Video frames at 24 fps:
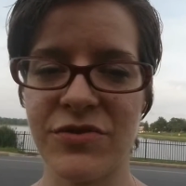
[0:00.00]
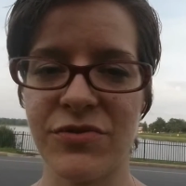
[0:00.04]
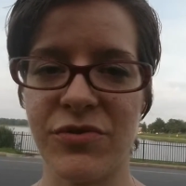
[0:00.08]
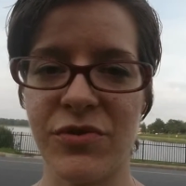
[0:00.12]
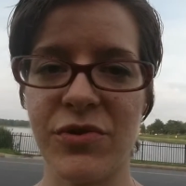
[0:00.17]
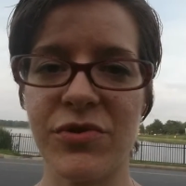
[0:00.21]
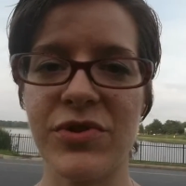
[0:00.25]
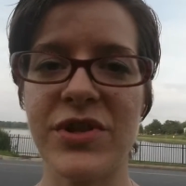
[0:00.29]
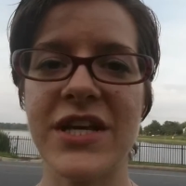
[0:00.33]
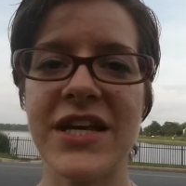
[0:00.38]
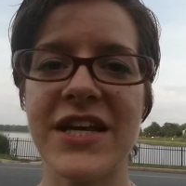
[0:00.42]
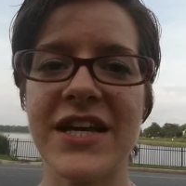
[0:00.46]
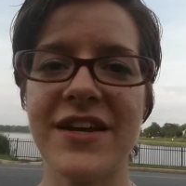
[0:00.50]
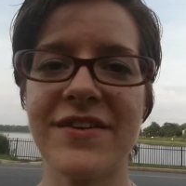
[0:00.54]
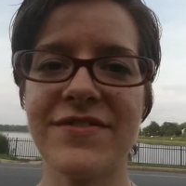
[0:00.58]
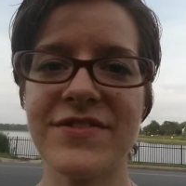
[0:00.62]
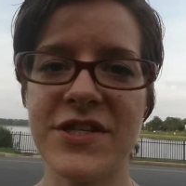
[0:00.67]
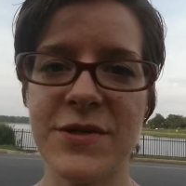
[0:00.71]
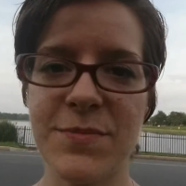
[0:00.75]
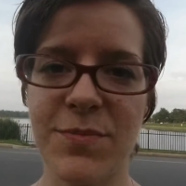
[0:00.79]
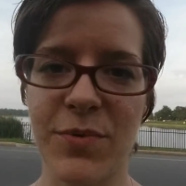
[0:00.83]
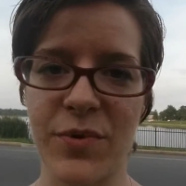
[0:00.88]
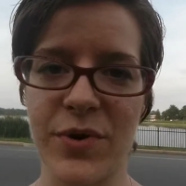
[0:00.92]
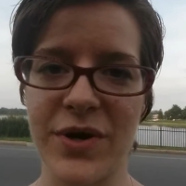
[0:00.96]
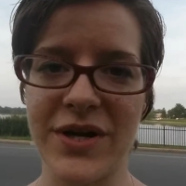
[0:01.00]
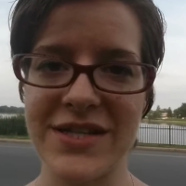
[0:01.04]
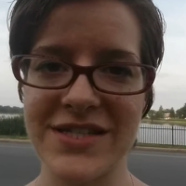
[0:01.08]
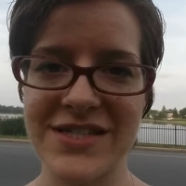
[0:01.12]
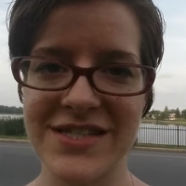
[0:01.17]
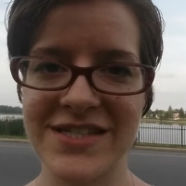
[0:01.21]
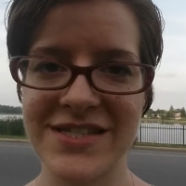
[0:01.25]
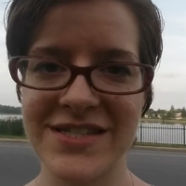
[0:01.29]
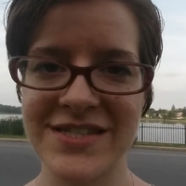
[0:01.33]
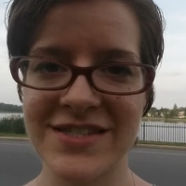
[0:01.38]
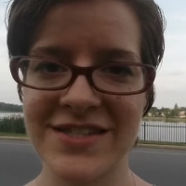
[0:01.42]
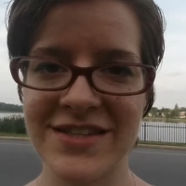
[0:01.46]
through the EFT
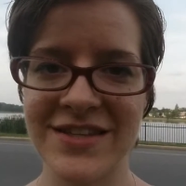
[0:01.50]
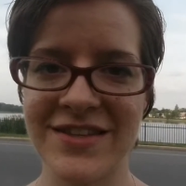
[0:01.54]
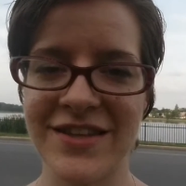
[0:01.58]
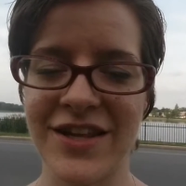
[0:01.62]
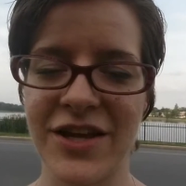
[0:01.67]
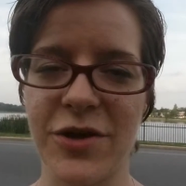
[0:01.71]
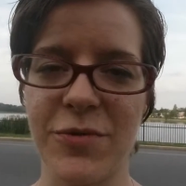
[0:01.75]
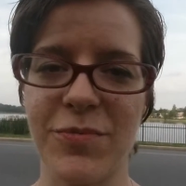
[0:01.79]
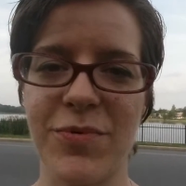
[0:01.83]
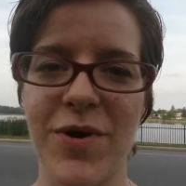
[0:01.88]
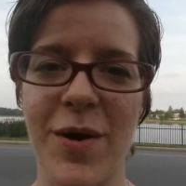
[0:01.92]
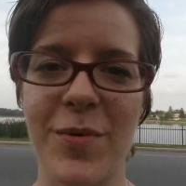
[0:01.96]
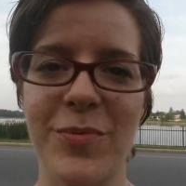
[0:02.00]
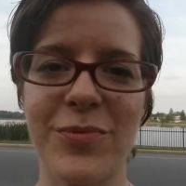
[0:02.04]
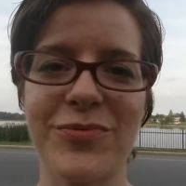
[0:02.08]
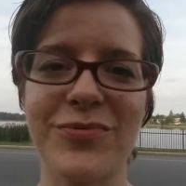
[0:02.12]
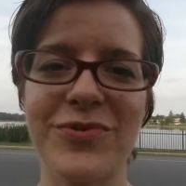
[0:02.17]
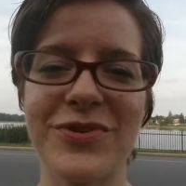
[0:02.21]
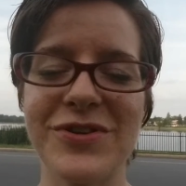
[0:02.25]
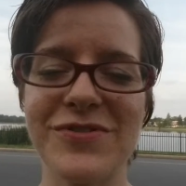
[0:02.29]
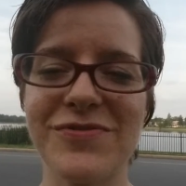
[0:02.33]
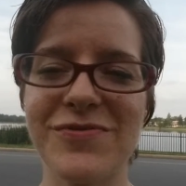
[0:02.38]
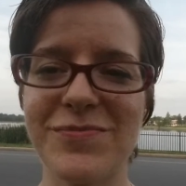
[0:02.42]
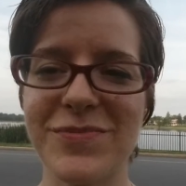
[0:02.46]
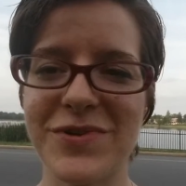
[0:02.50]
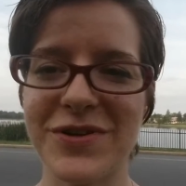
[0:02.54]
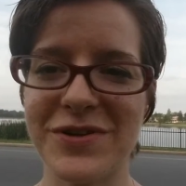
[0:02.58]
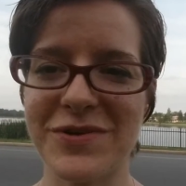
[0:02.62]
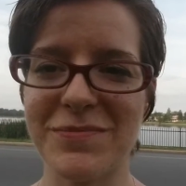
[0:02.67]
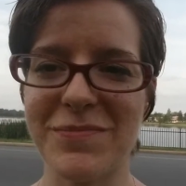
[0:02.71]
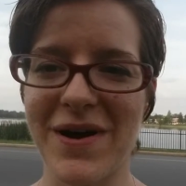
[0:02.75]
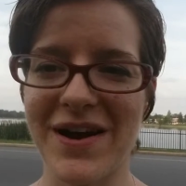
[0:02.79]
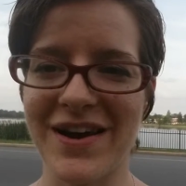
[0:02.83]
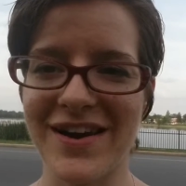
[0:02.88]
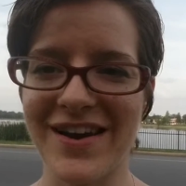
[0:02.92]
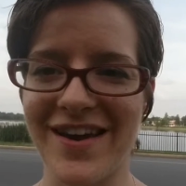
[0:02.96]
points that you're probably really
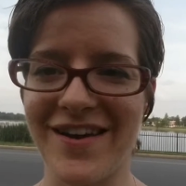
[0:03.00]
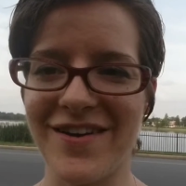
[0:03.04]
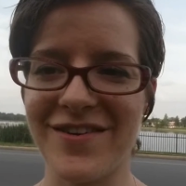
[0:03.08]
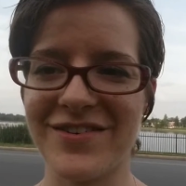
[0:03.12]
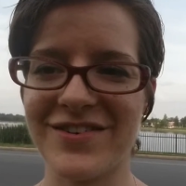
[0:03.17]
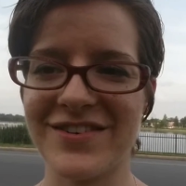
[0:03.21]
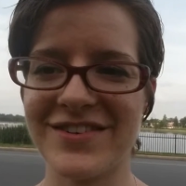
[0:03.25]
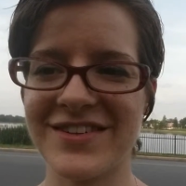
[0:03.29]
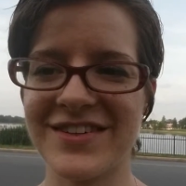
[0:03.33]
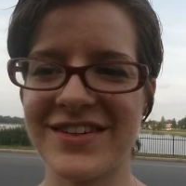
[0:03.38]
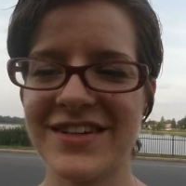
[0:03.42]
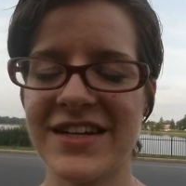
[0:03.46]
familiar by now.